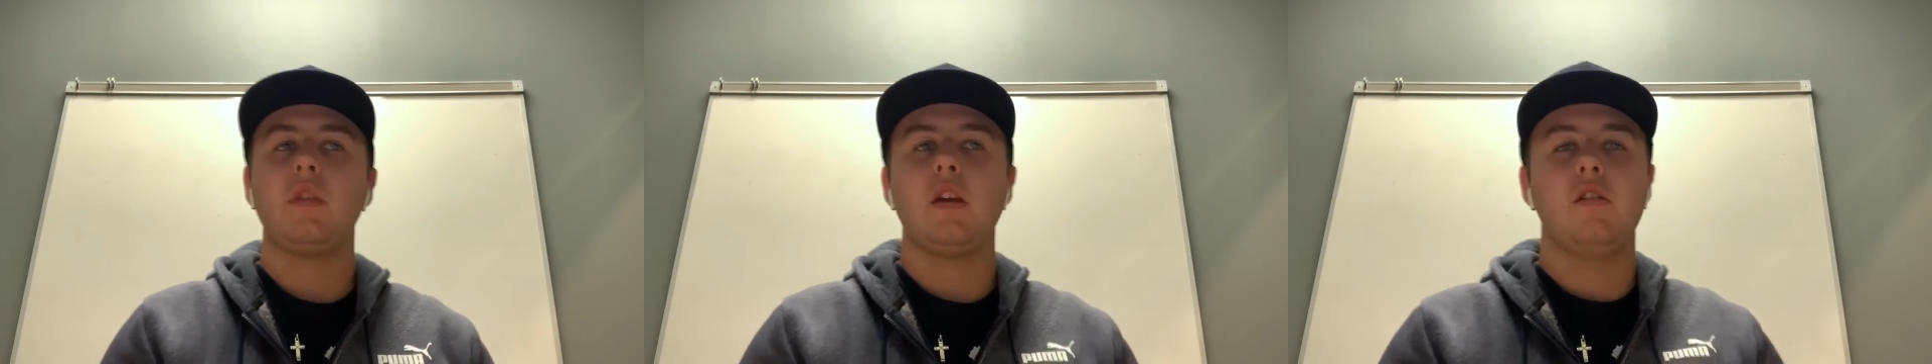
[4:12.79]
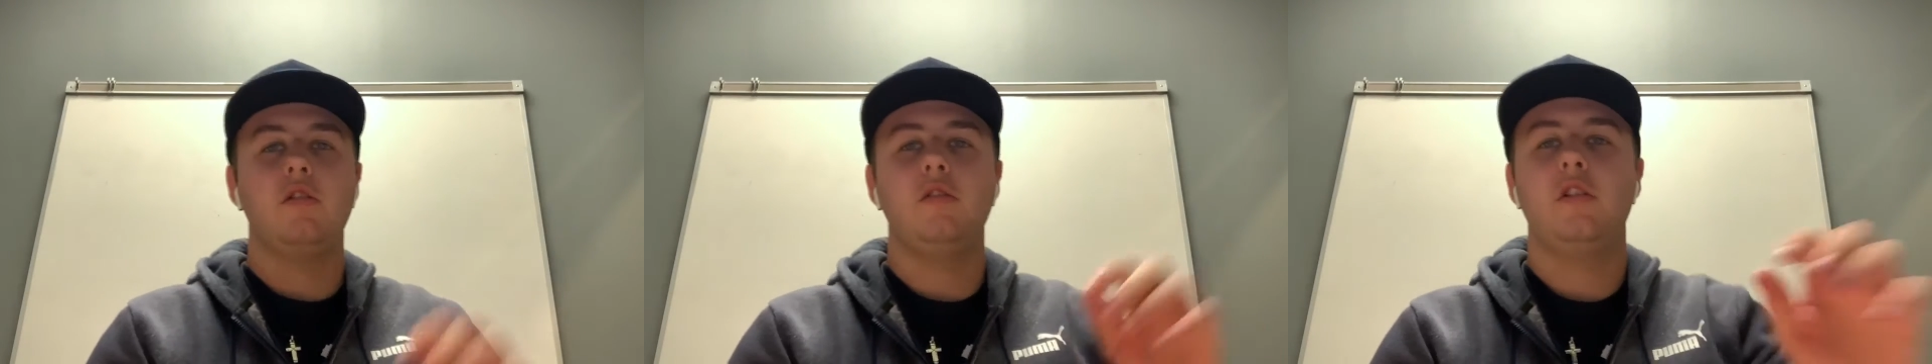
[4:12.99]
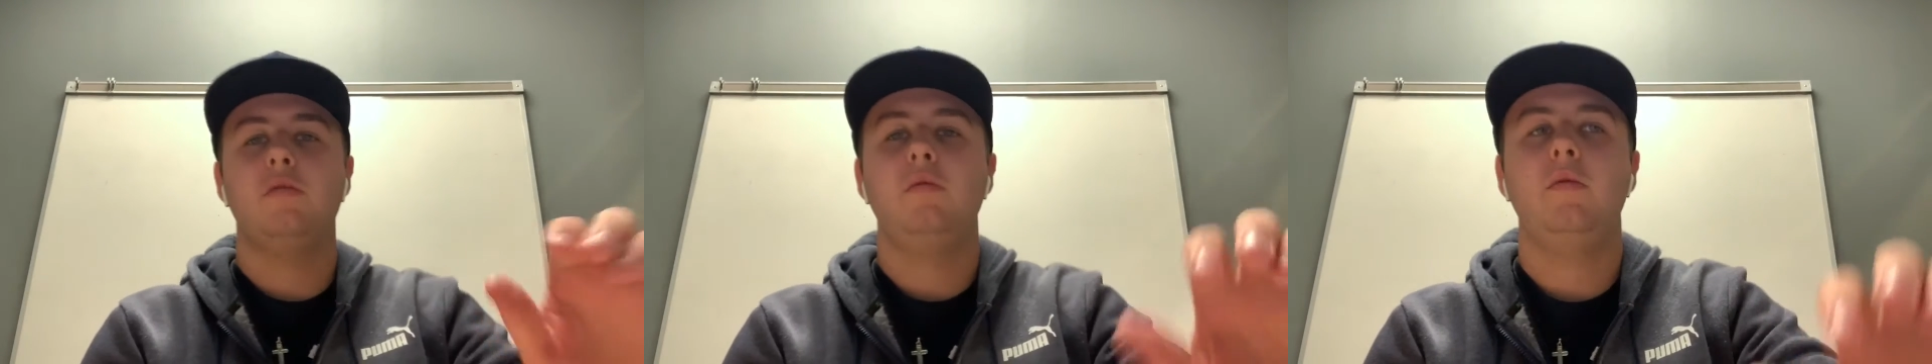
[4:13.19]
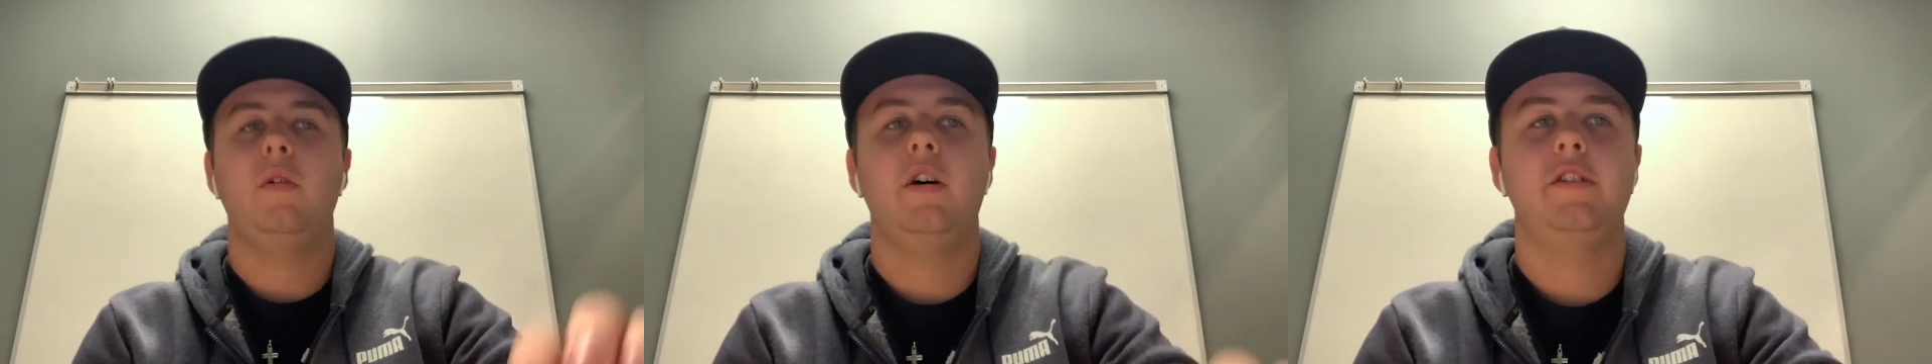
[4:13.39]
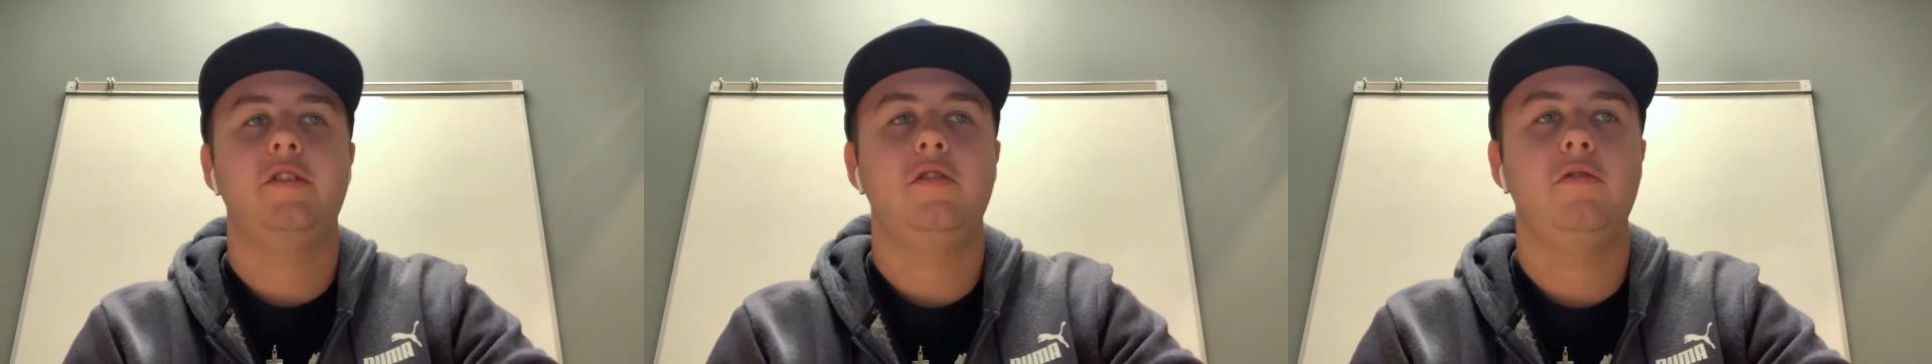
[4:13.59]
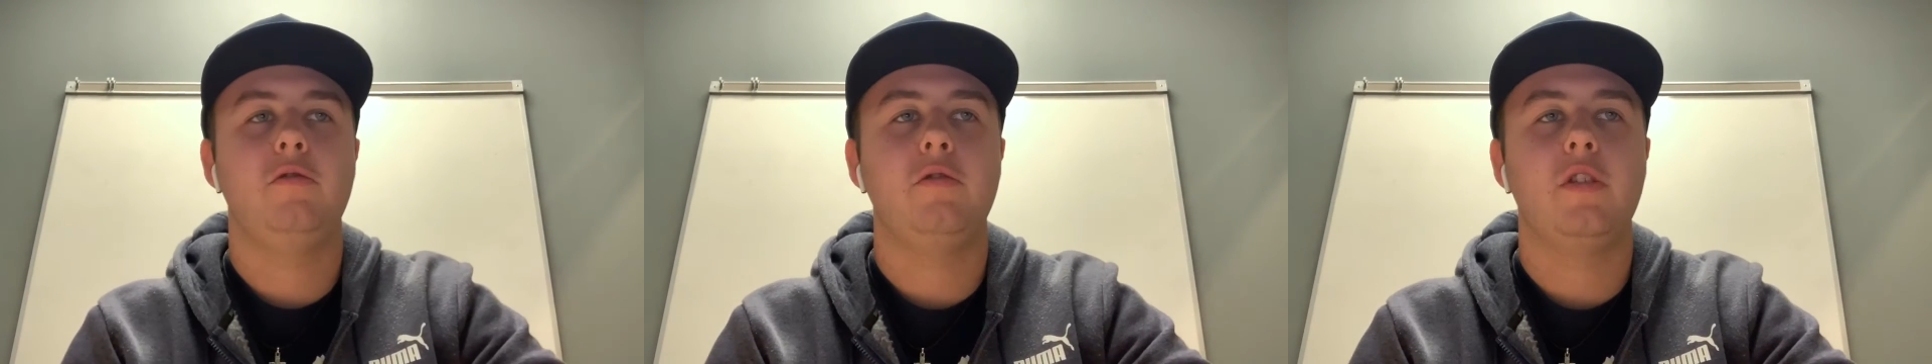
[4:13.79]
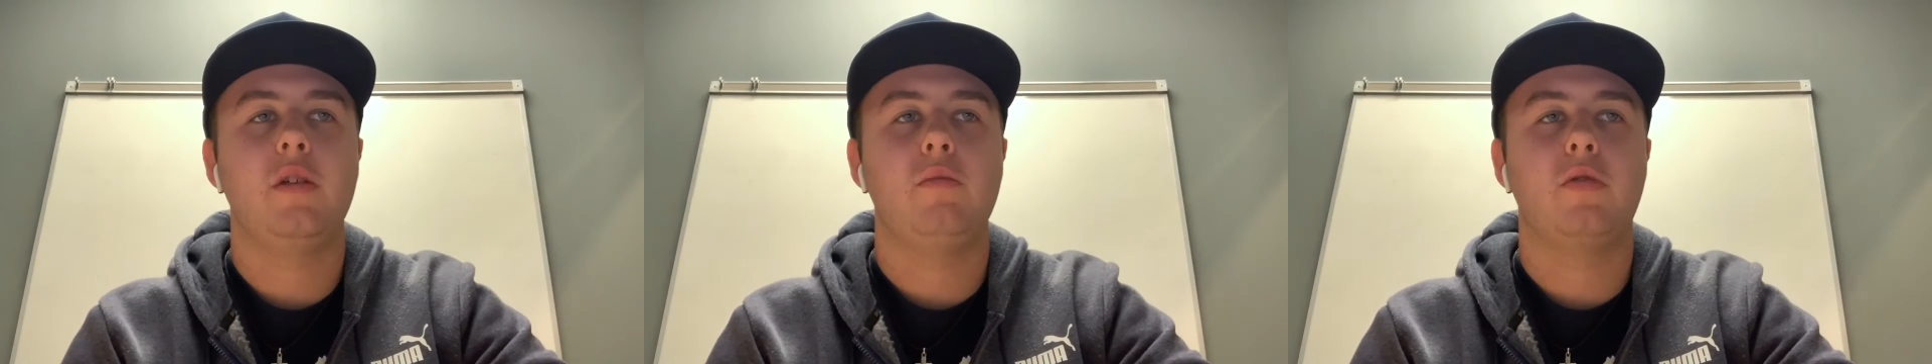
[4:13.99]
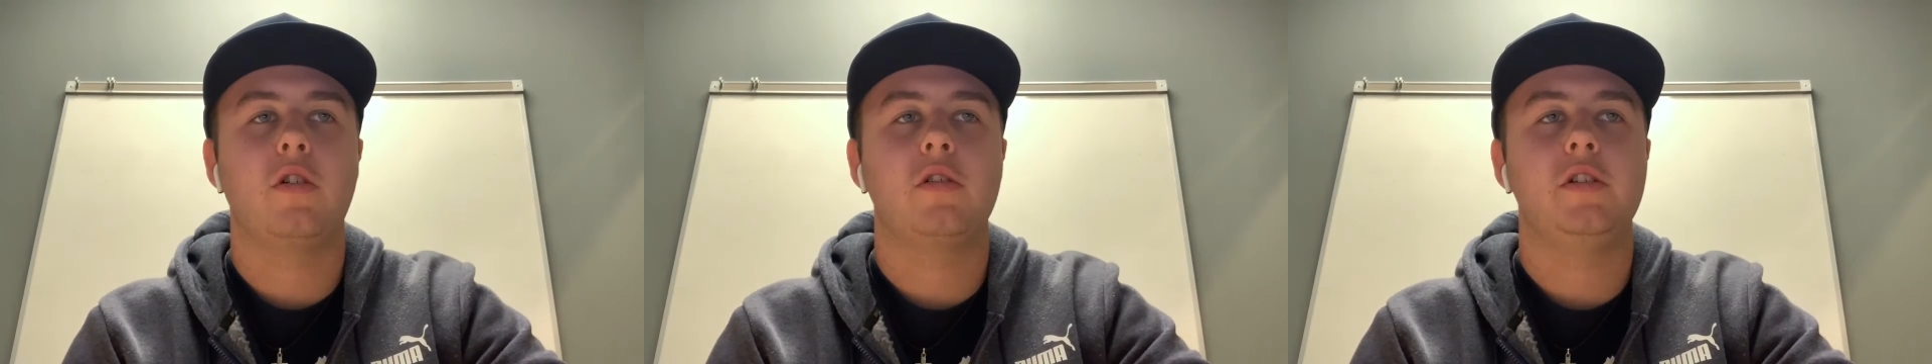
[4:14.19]
So let's move on to the
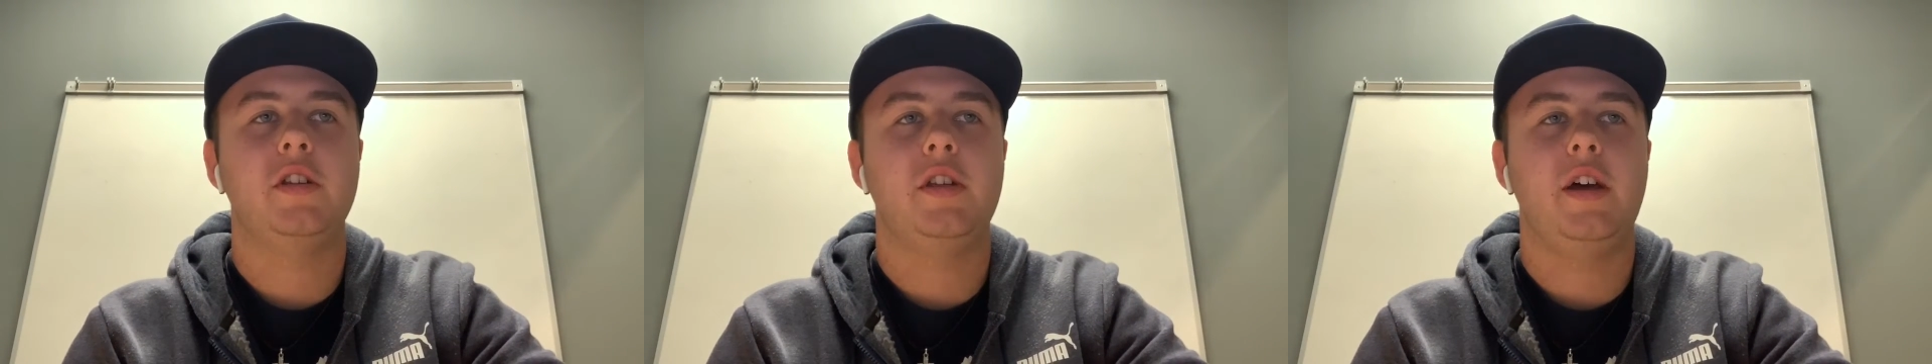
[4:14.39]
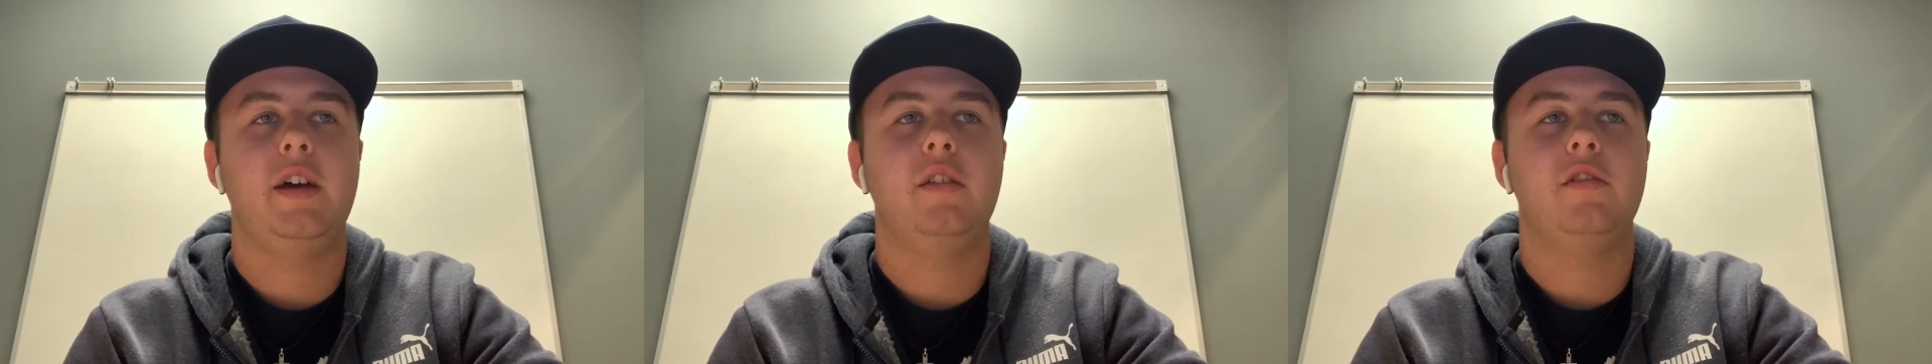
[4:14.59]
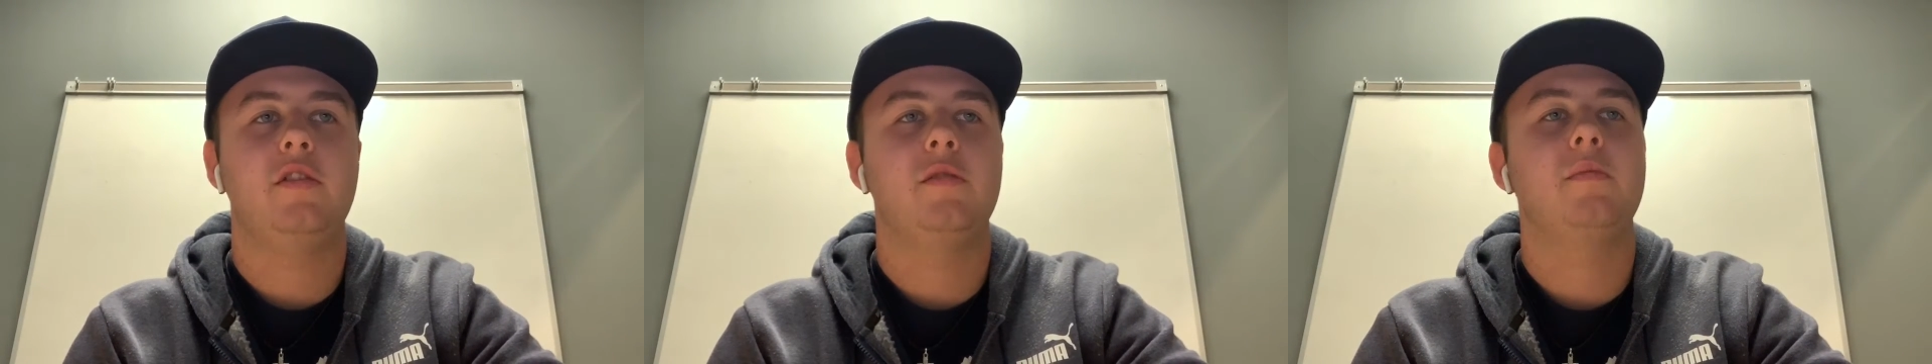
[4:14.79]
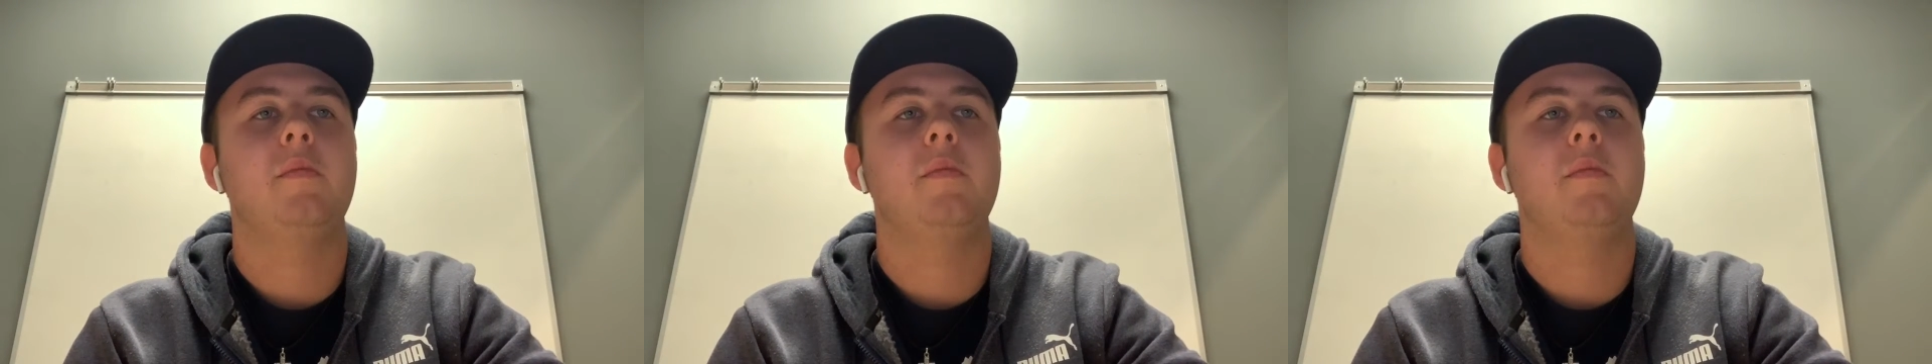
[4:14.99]
Brooklyn Nets.